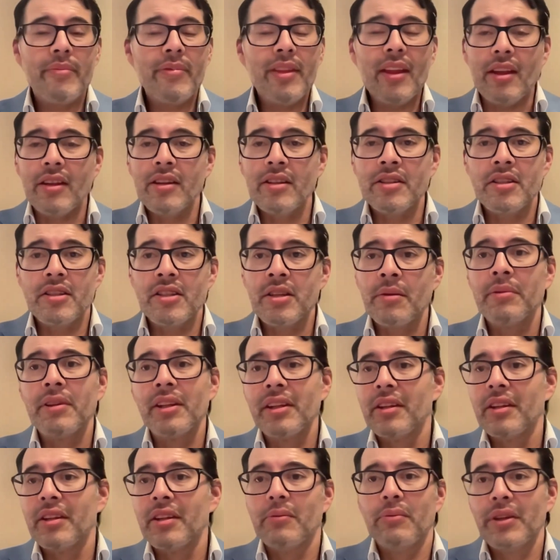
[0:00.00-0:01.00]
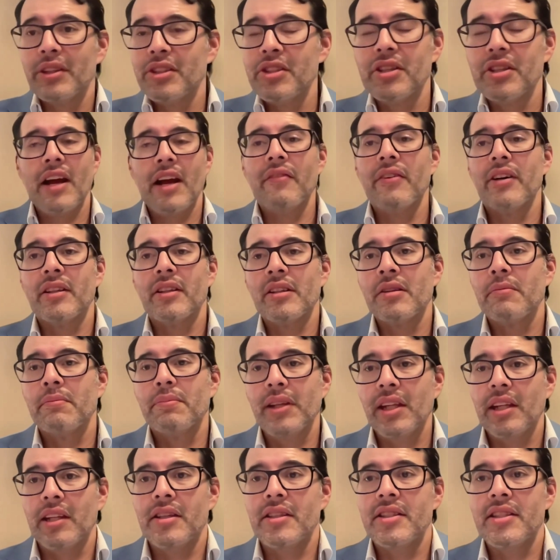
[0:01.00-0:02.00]
This is something that we have a
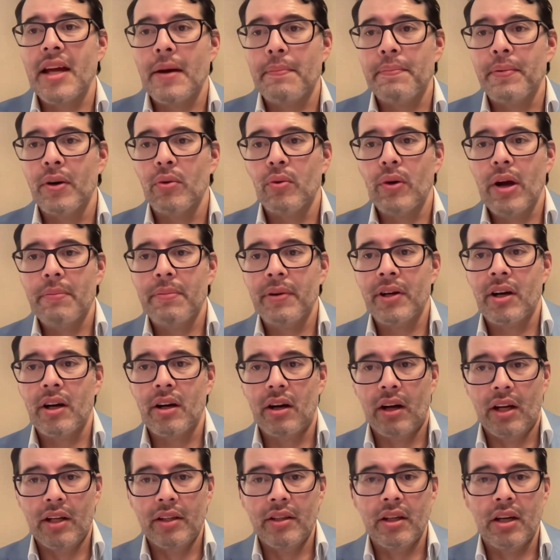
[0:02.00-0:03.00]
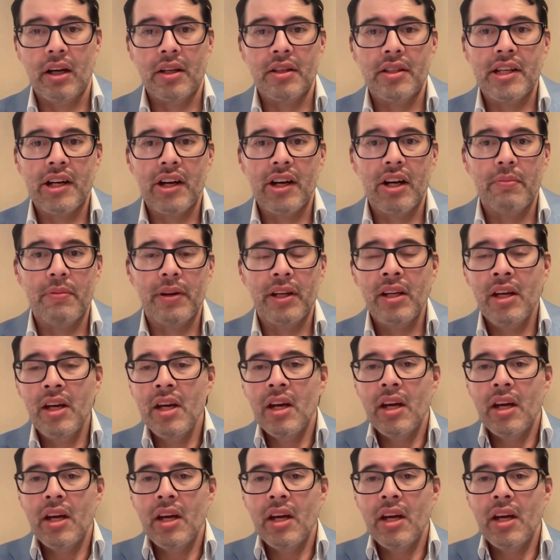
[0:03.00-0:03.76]
completely separate webinar on Terri, but